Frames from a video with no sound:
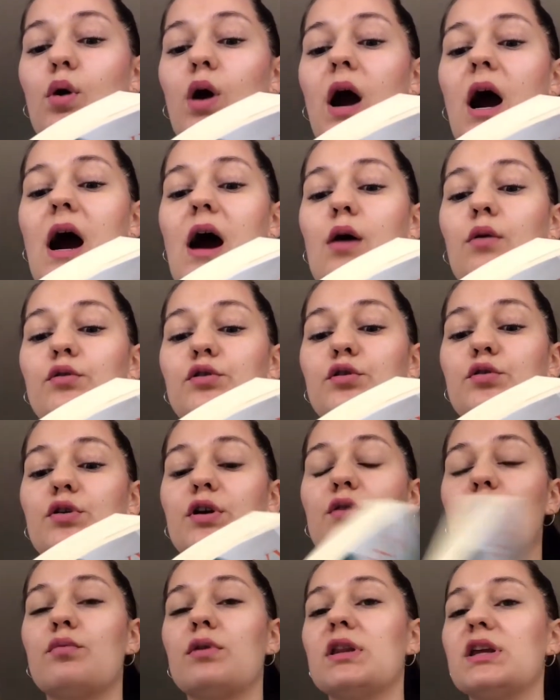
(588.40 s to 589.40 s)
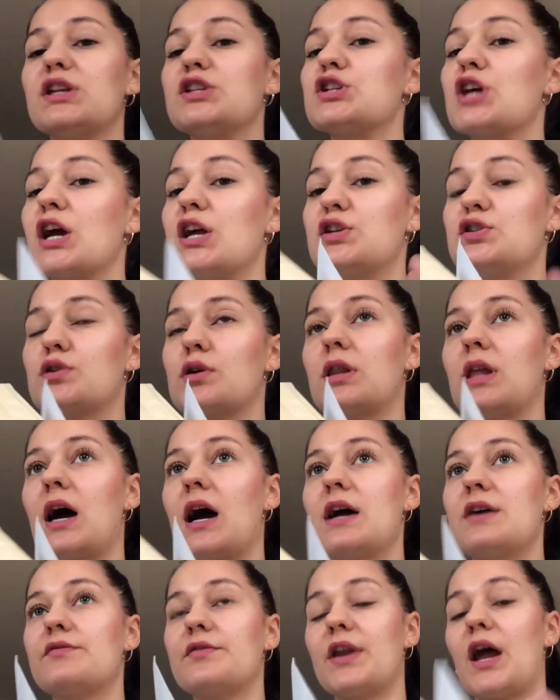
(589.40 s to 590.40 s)
how you can really change your
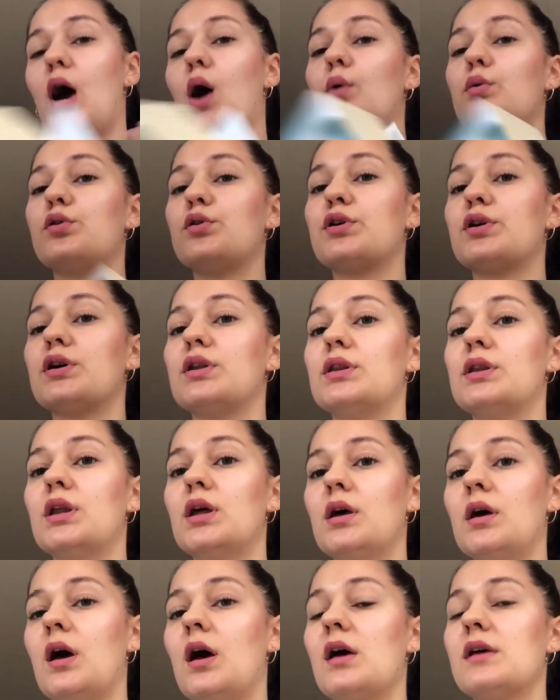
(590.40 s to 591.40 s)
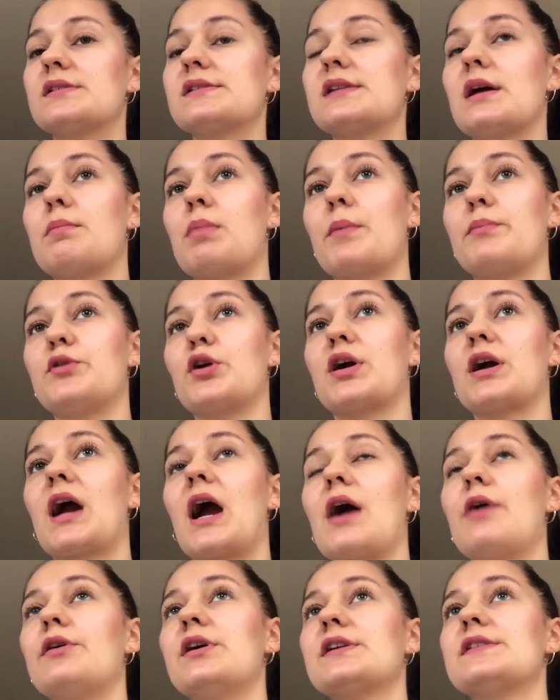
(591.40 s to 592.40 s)
life and how you can step up your
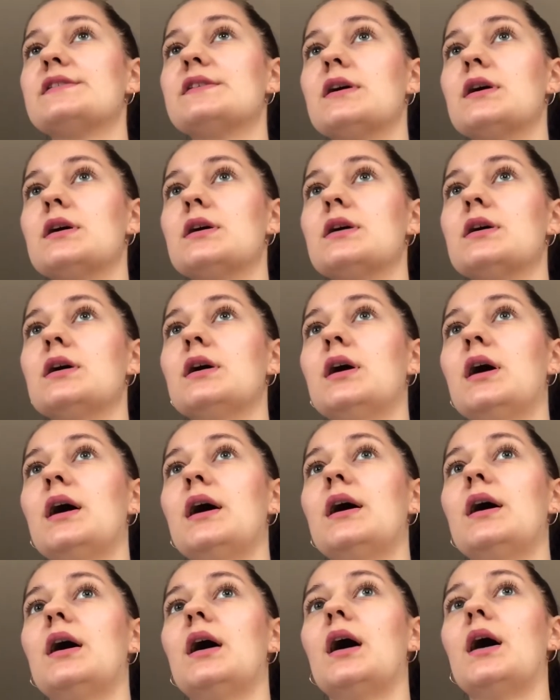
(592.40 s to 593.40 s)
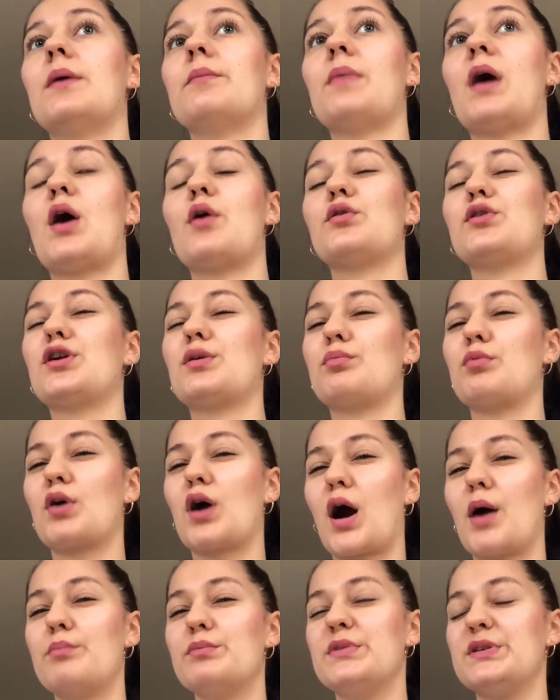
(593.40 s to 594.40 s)
character how you can
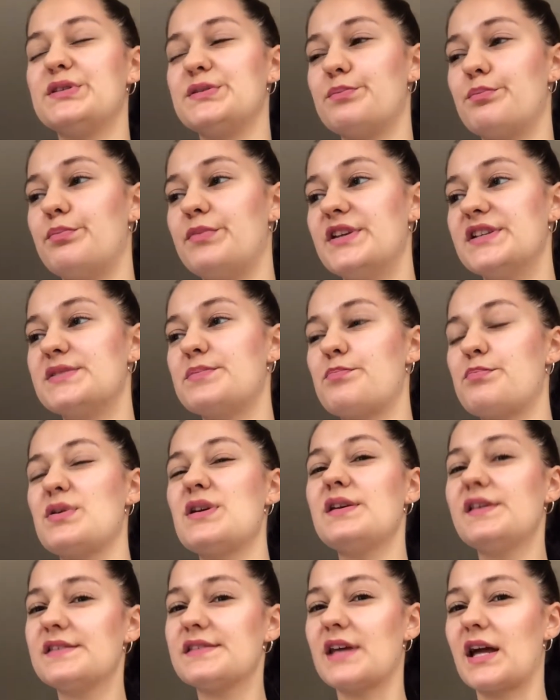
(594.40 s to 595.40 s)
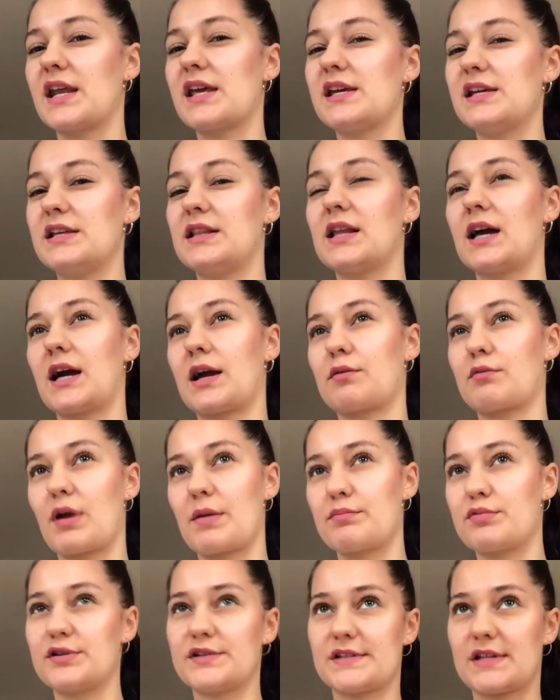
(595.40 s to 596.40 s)
become this beast that he like
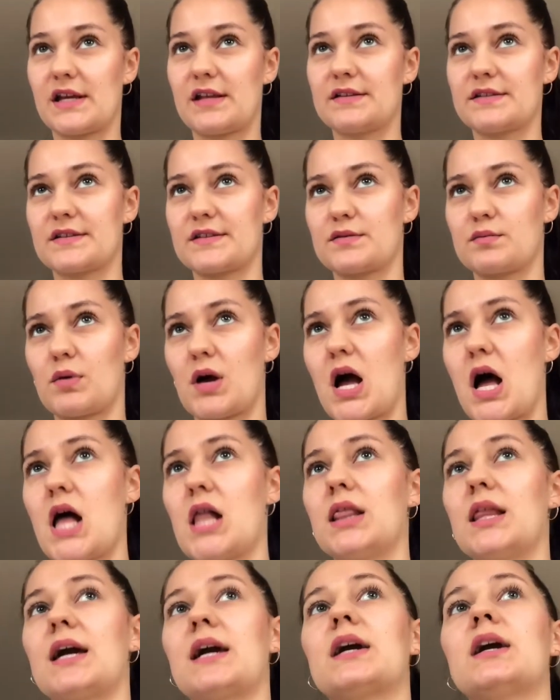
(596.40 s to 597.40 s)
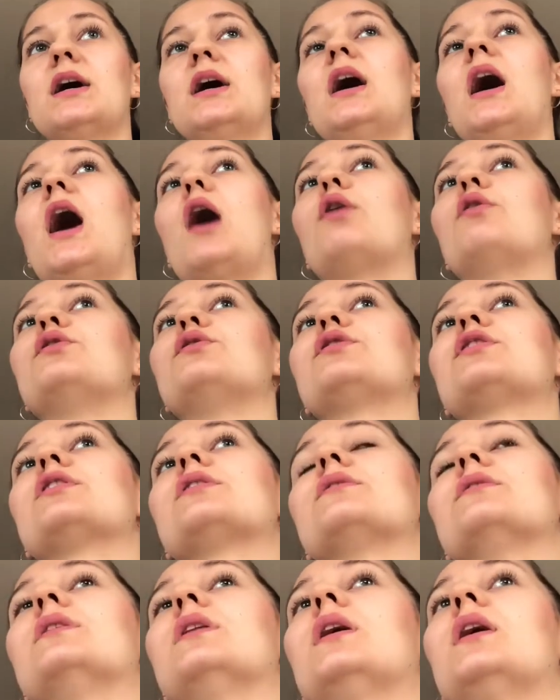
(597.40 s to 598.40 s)
represents as well, like how you
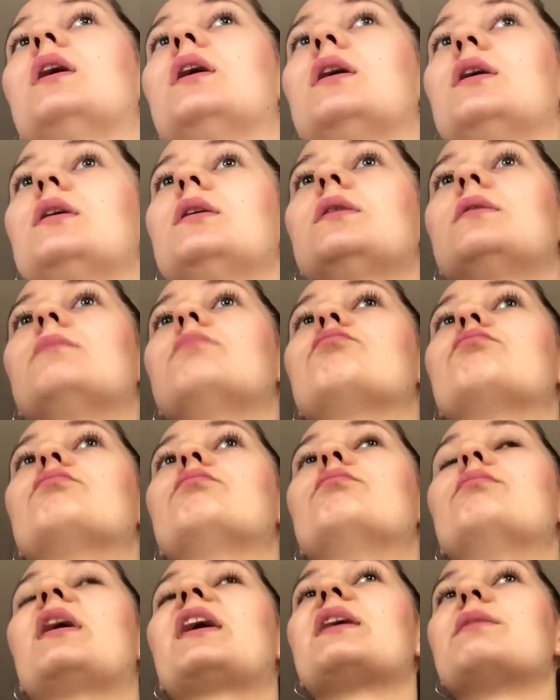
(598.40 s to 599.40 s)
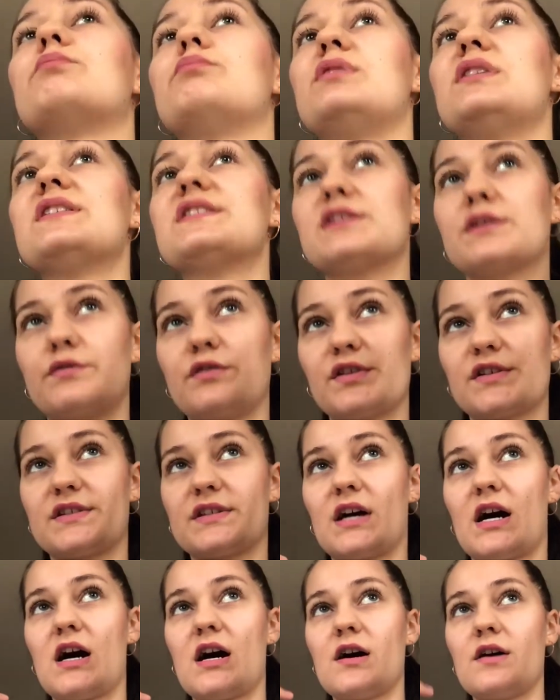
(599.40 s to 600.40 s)
can make a beast of
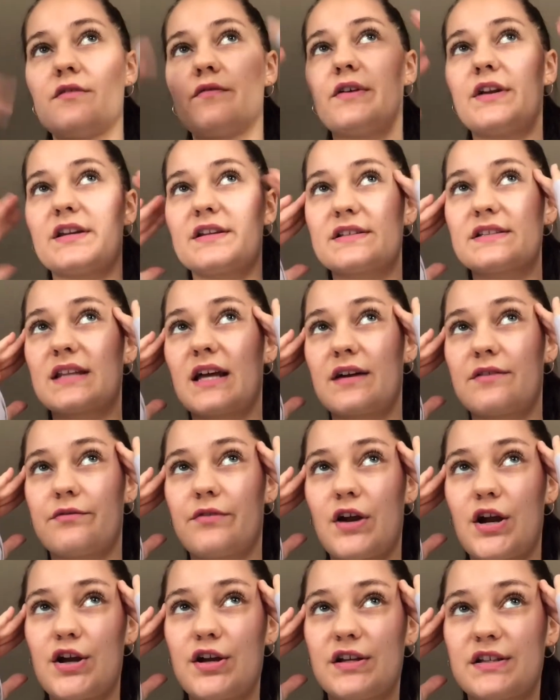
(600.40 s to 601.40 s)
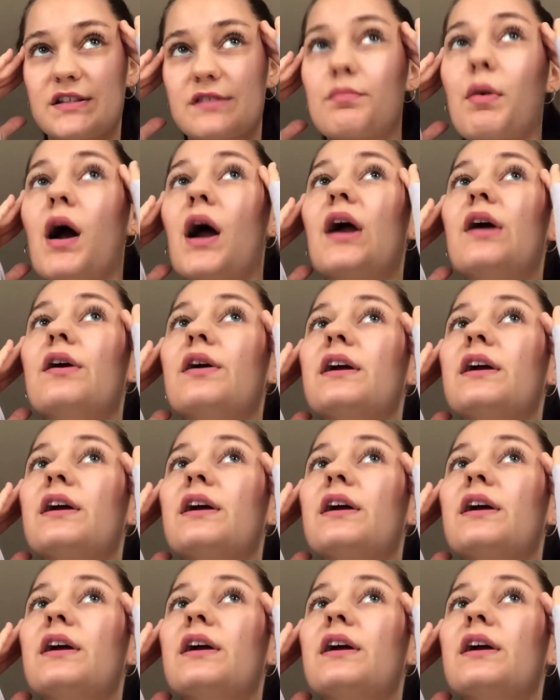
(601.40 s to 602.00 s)
yourself. And it's like very inspiring